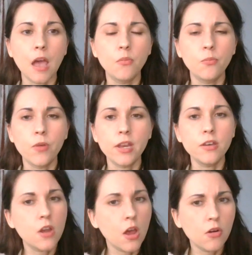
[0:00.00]
We
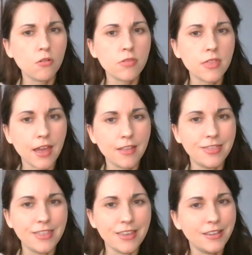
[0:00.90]
know
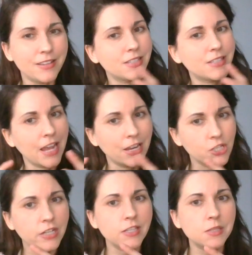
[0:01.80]
that these
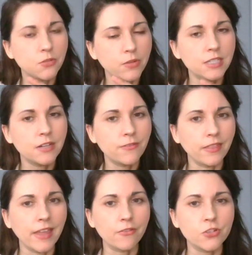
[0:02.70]
tensions between different
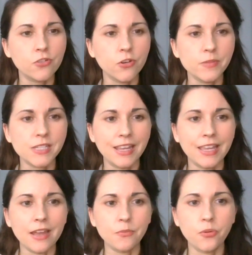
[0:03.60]
language groups can
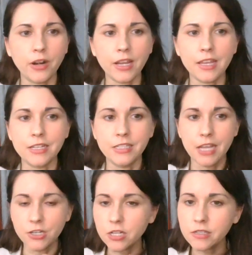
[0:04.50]
get pretty
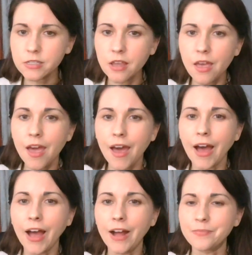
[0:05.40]
contentious.
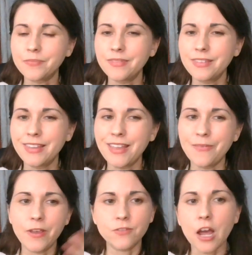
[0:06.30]

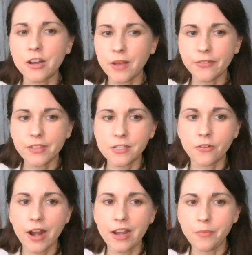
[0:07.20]
We've talked about this
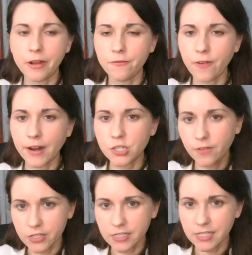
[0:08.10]
already, but French
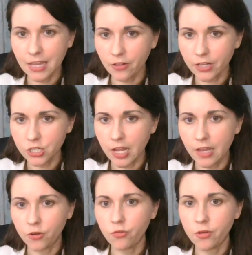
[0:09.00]
versus English
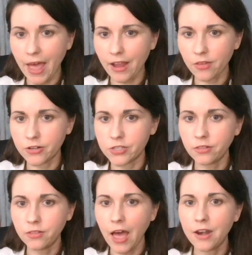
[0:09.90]
in Quebec, there's a
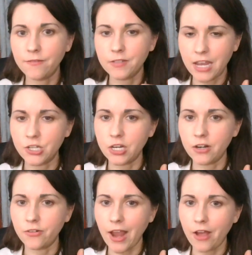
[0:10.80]
lot of tension
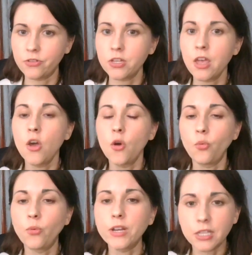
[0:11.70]
around
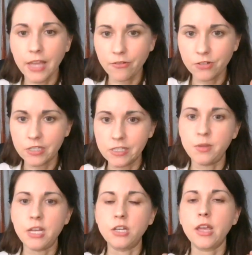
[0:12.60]
which language to
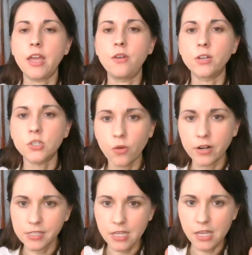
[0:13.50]
speak and which one
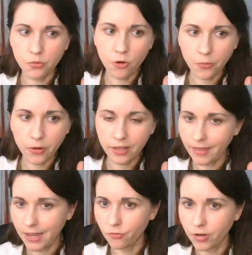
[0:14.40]
is the appropriate
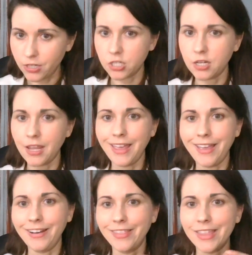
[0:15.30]
language
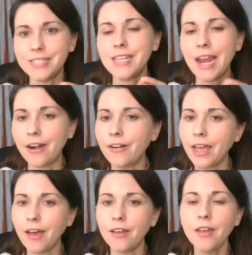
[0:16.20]
in this
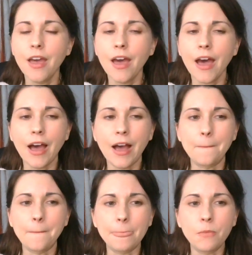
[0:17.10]
area.
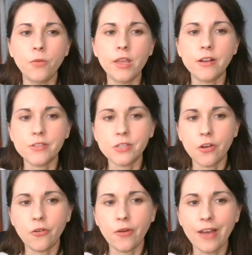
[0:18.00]
We
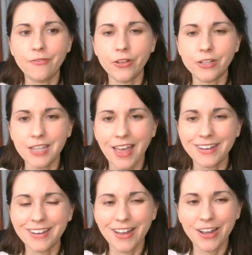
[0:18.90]
also have looked
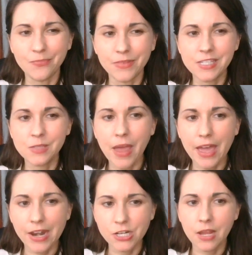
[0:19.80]
at
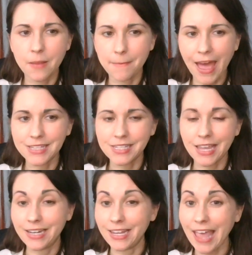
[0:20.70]
Spanish, Basque,
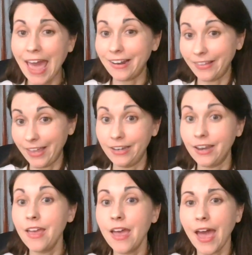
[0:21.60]
and Catalan
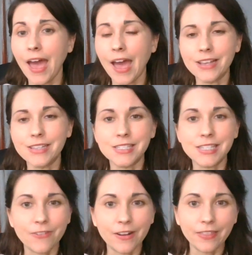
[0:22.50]
as
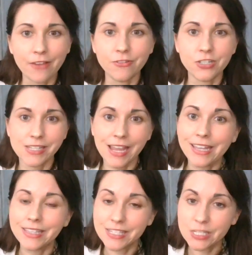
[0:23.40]
different languages
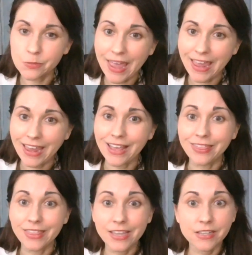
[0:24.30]
in Spain,
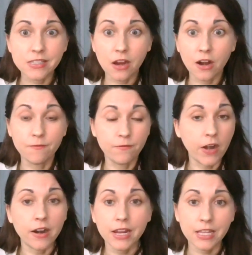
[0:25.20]
and these are
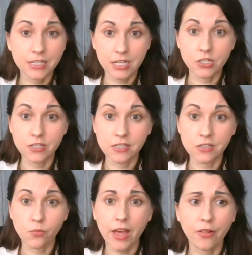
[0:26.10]
very contentious as
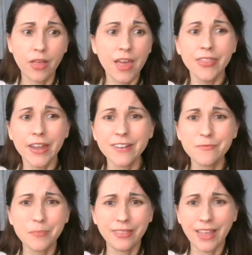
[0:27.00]
well. There have
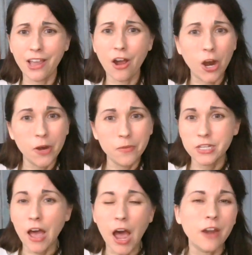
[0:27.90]
been armed
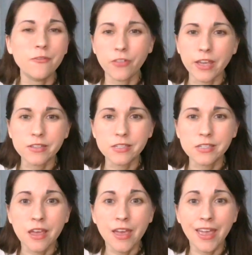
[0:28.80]
conflicts
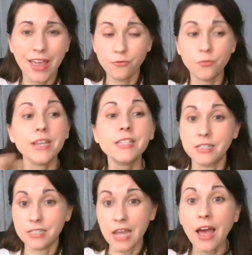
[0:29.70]
in
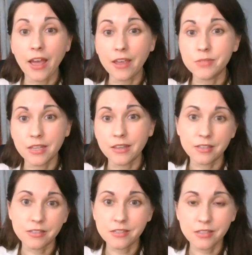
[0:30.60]
recent times.
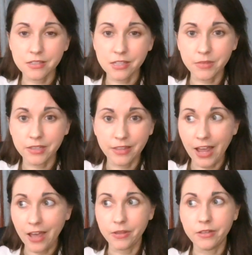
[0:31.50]
This isn't something that
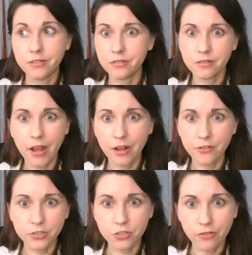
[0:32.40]
happened
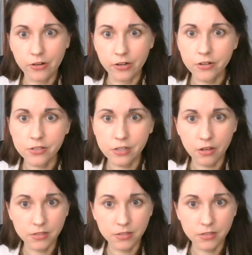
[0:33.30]
100, 200 years ago.